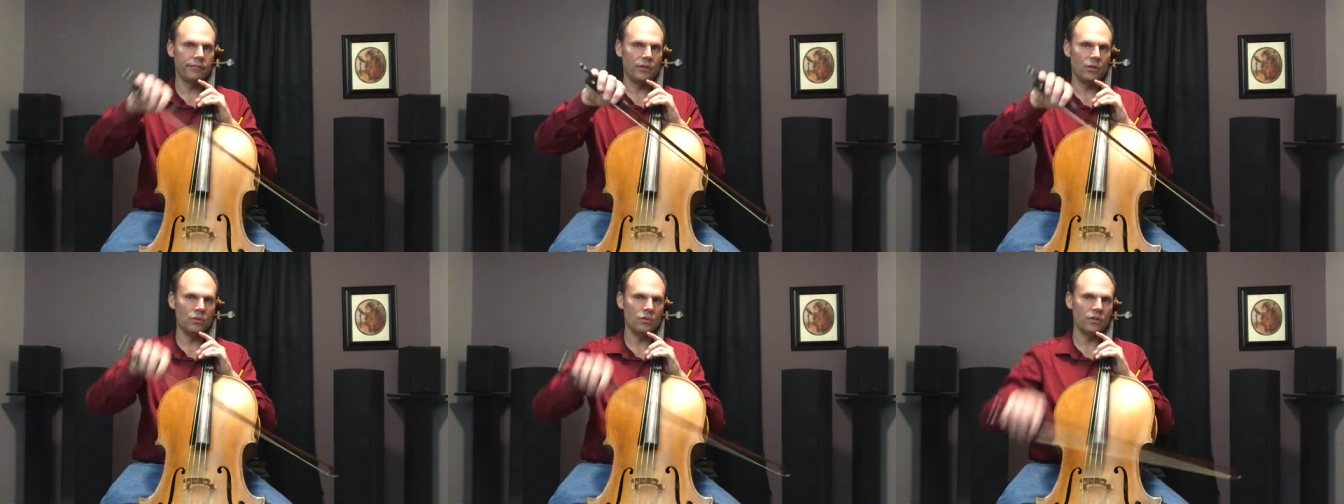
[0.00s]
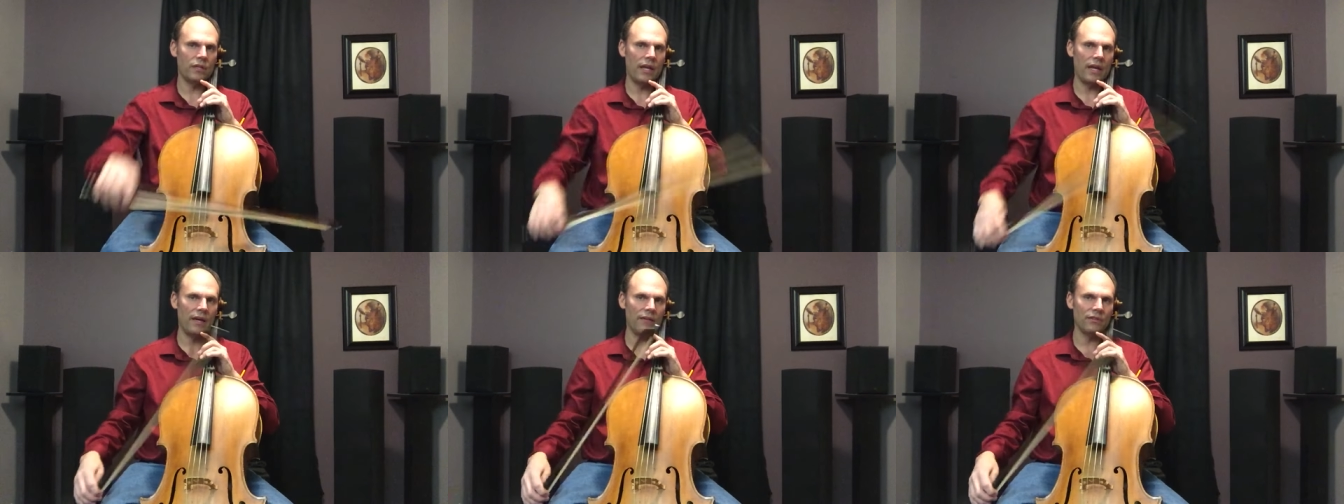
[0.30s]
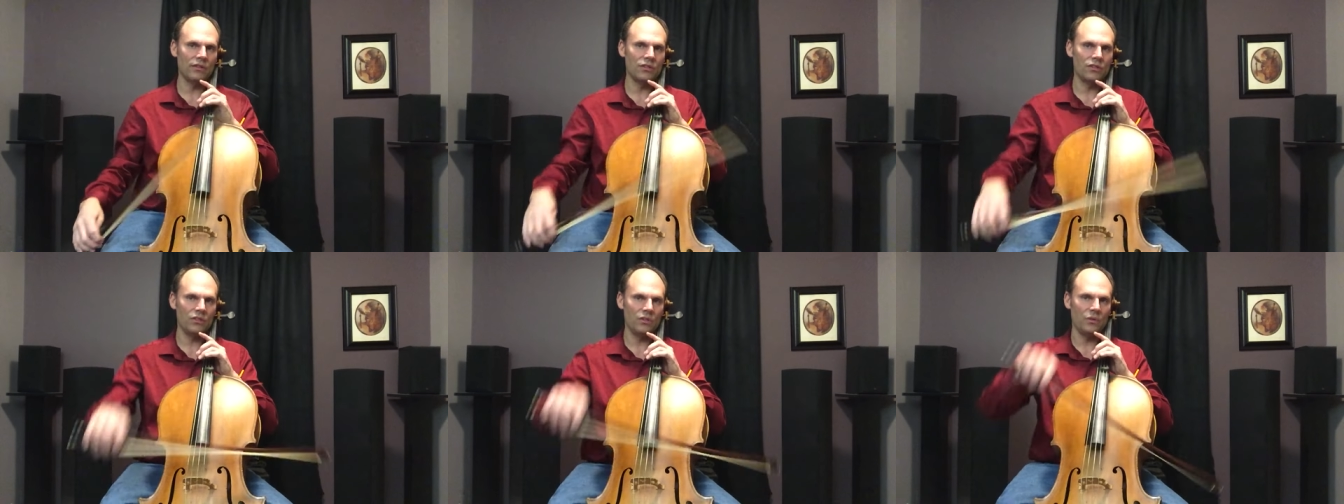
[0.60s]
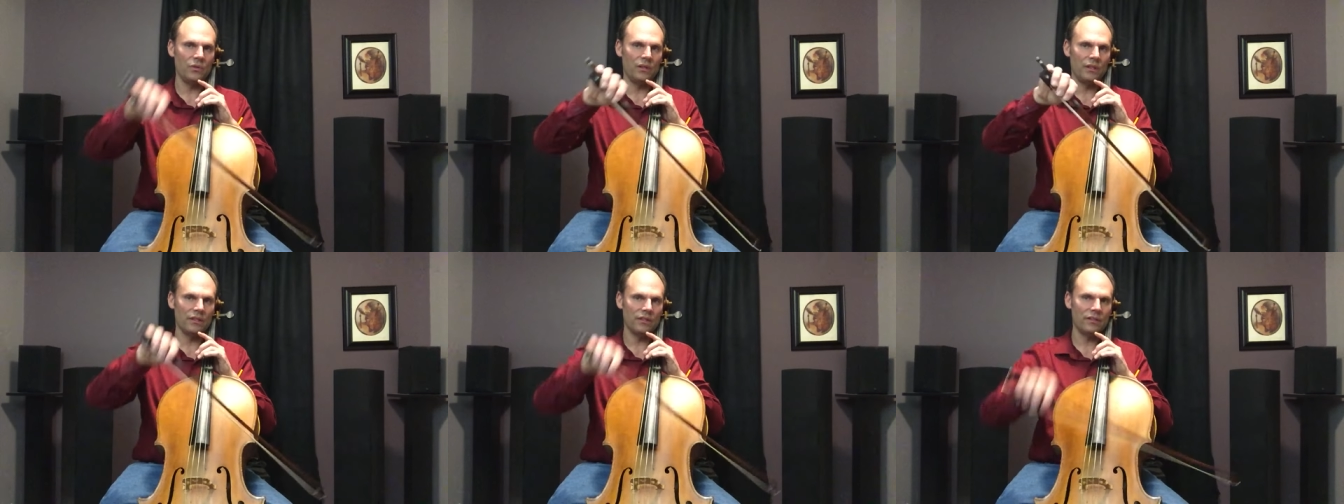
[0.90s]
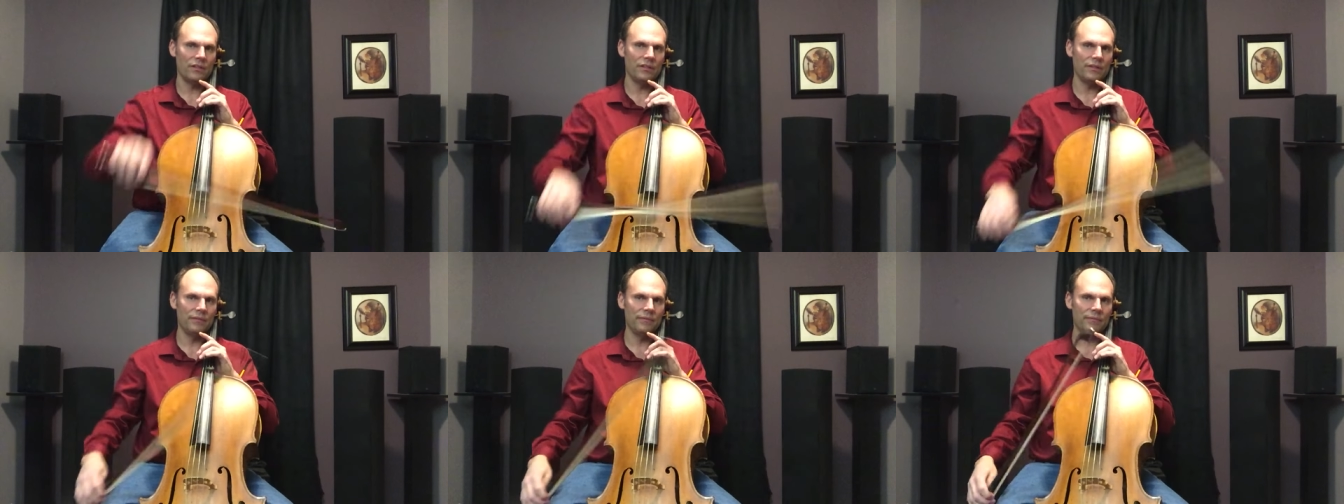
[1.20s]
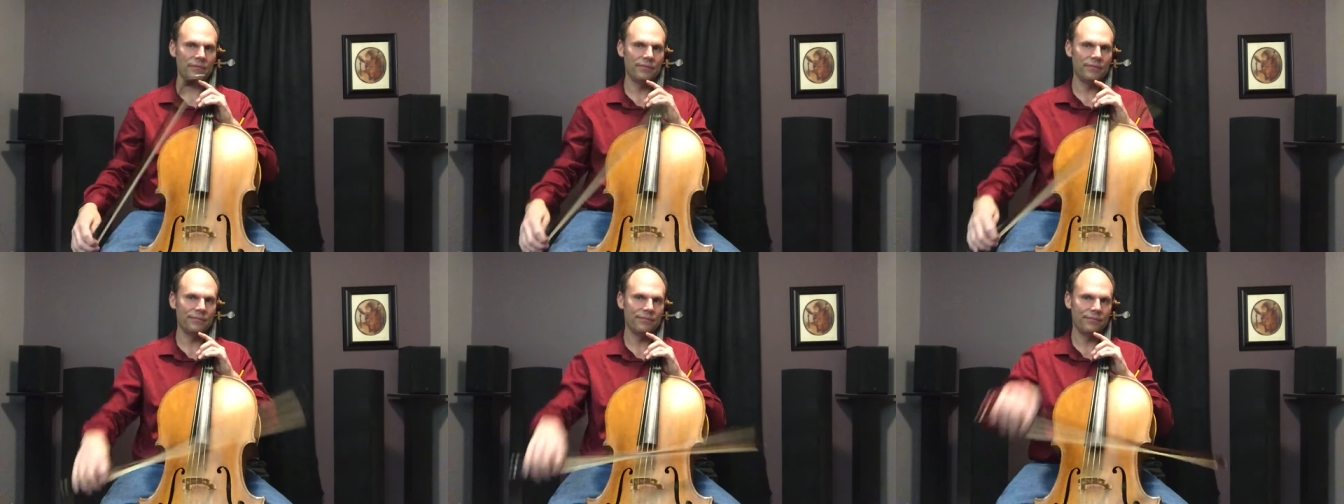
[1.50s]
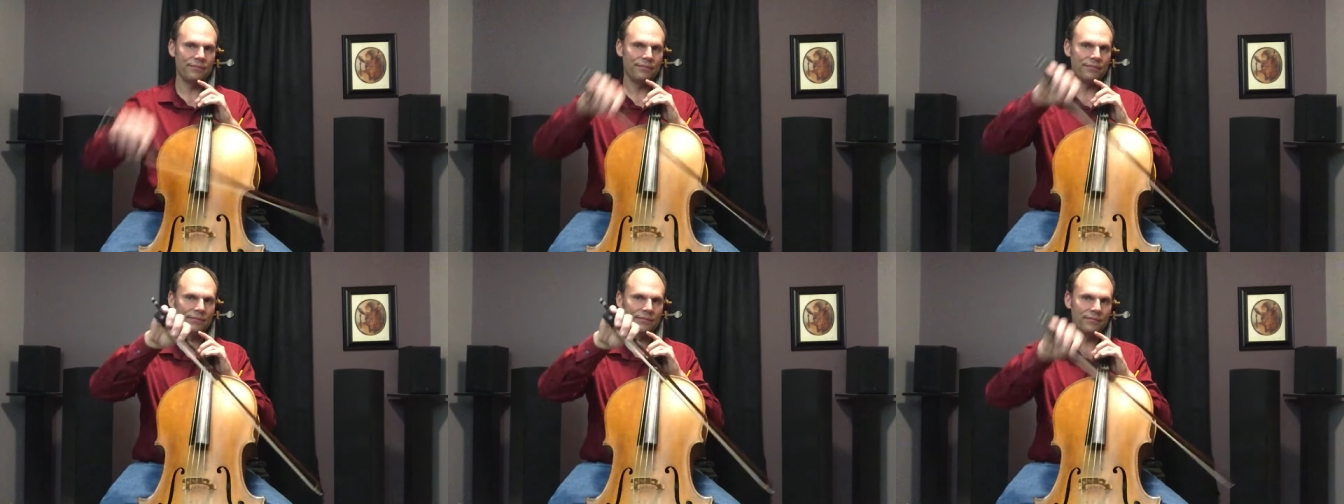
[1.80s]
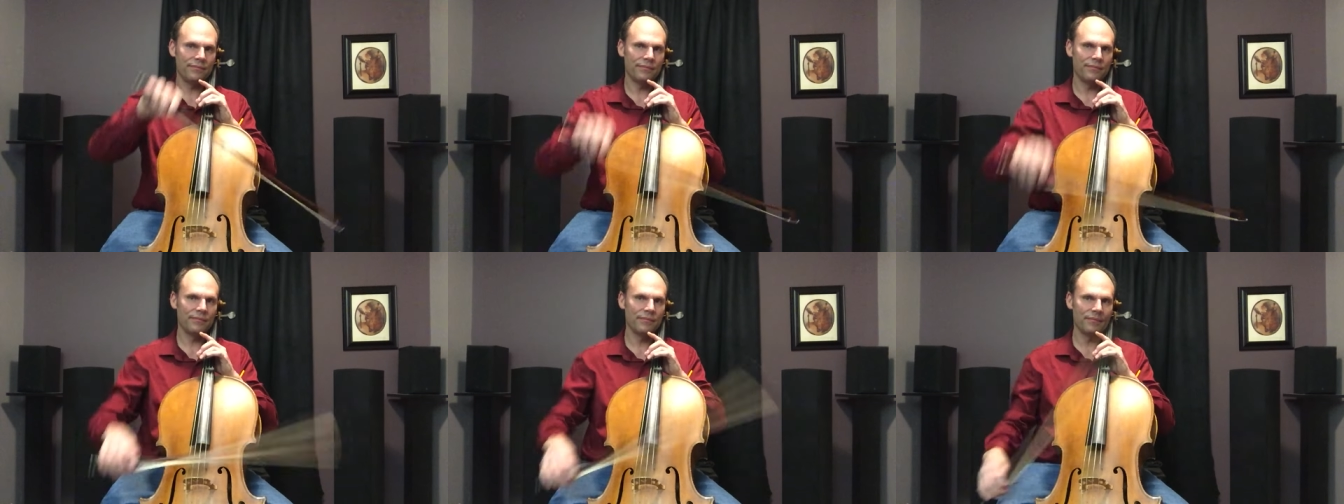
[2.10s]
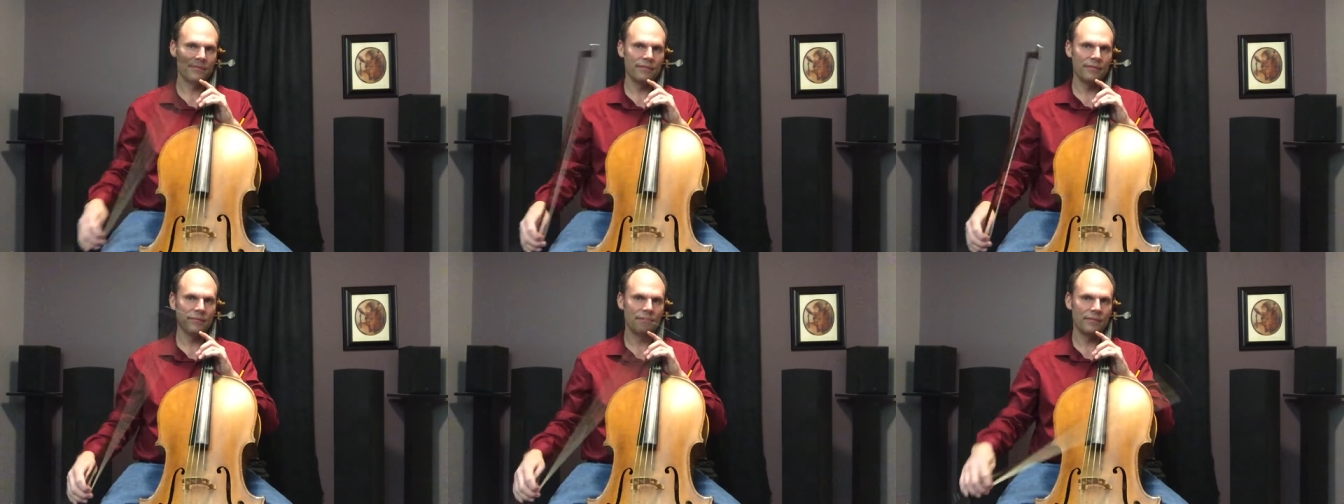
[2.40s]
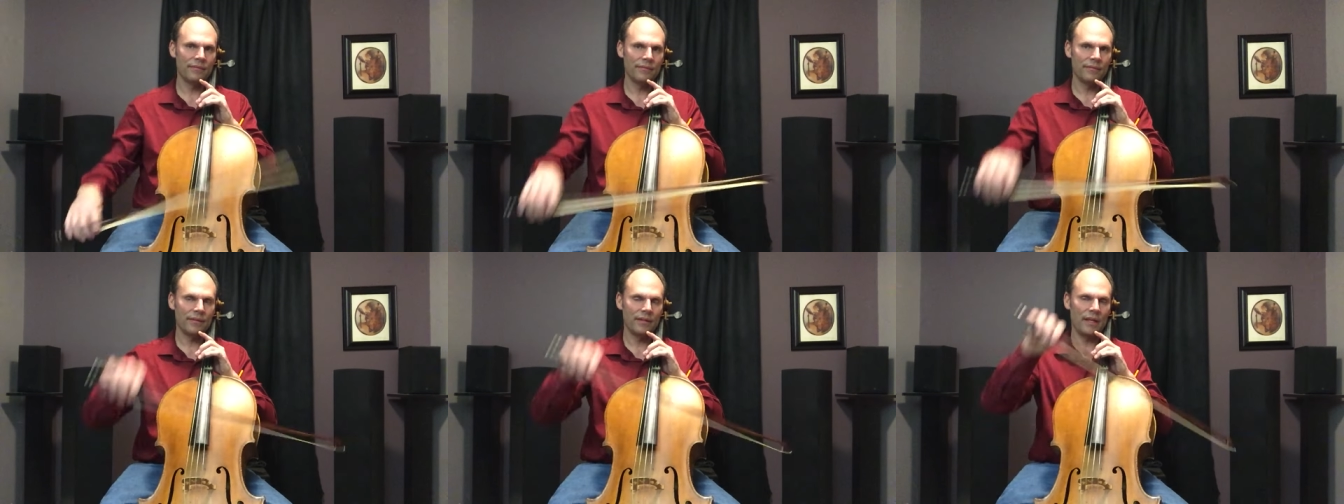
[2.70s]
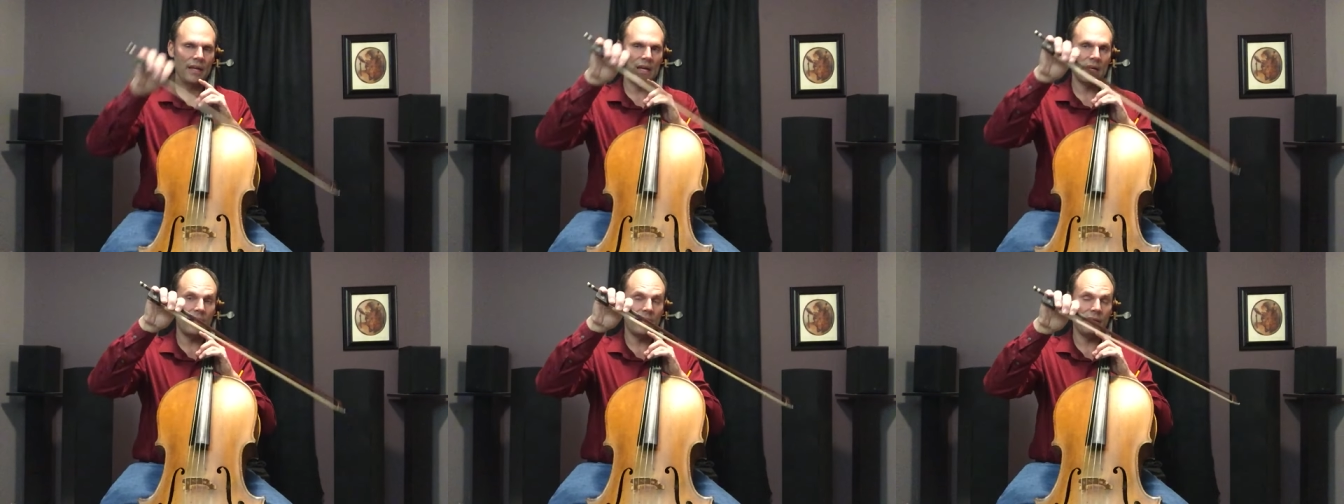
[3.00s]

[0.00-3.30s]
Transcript: used to have us do this. Again,